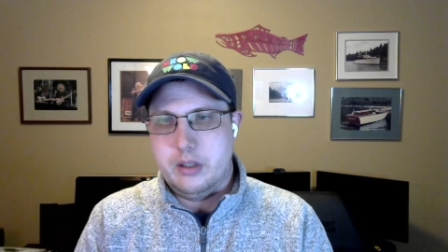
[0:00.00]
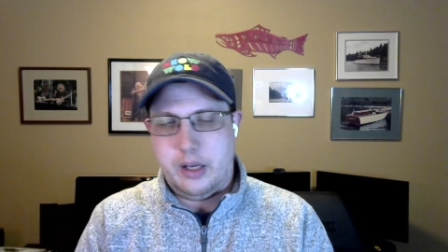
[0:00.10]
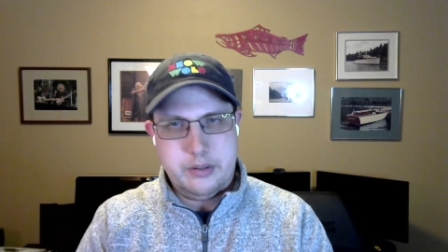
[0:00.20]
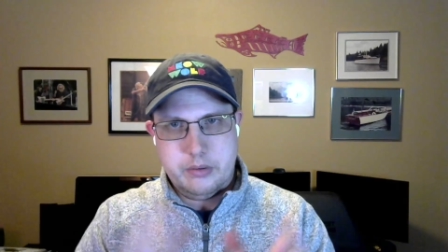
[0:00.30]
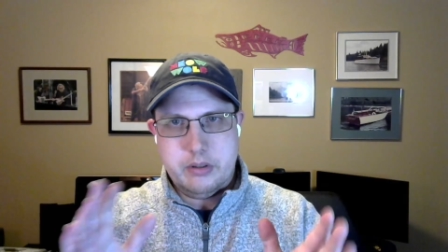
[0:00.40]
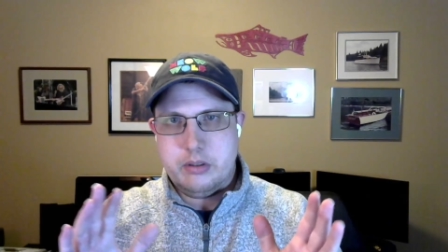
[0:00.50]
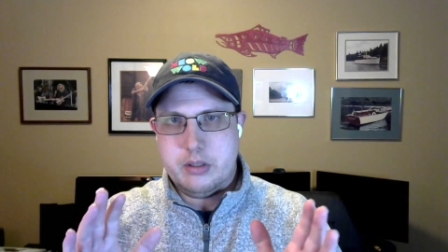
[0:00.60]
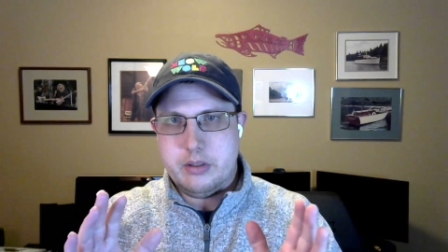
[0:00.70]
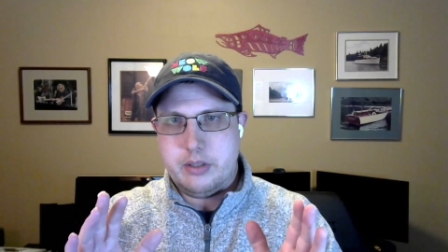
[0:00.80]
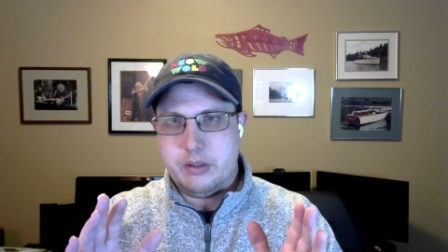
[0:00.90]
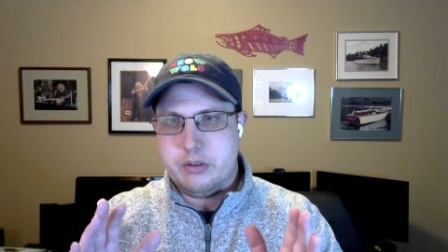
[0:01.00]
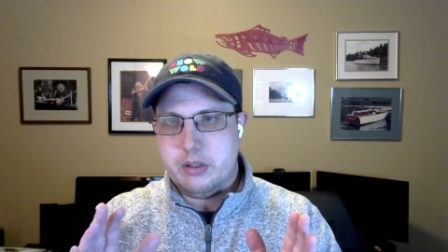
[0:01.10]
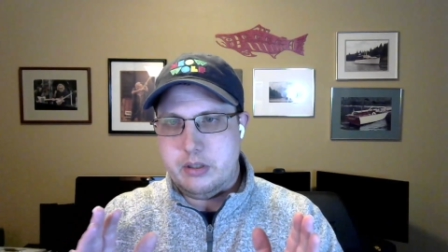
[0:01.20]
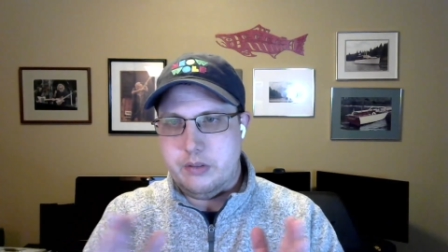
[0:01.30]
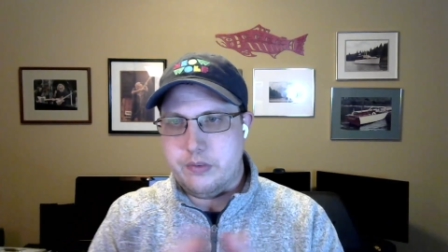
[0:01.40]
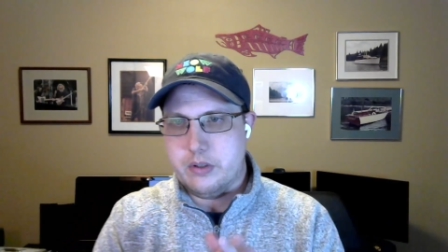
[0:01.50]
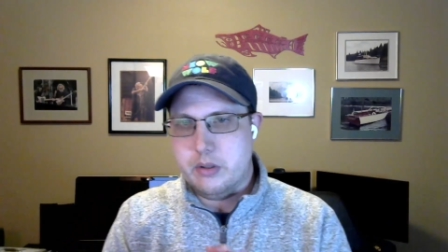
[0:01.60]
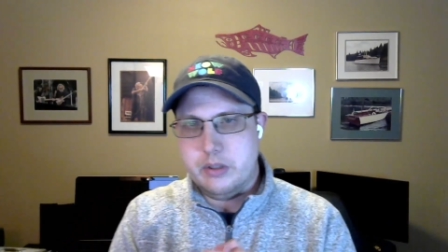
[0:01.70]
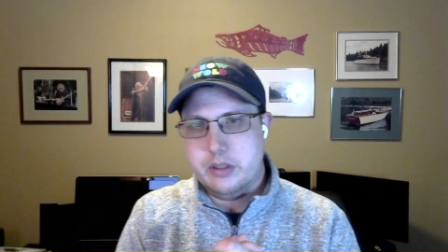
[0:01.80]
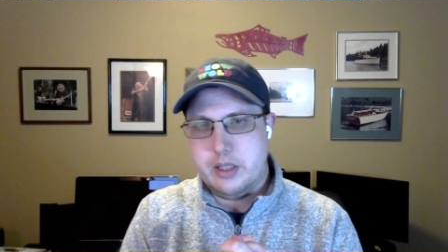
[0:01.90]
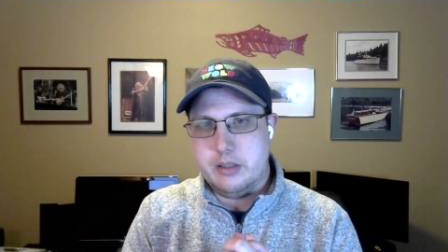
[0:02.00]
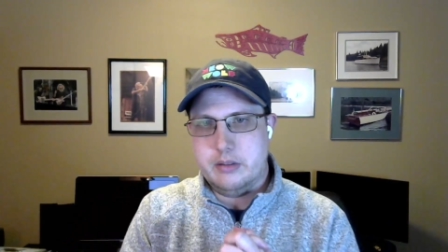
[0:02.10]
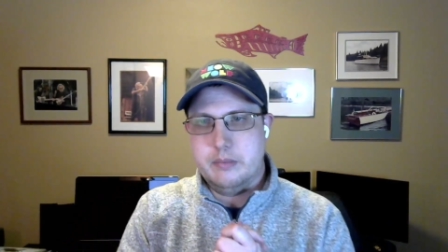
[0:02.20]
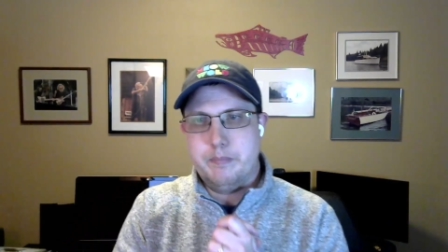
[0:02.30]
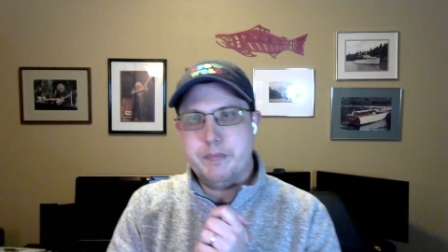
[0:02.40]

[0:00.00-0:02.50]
I know this is going to sound crazy for a coding channel,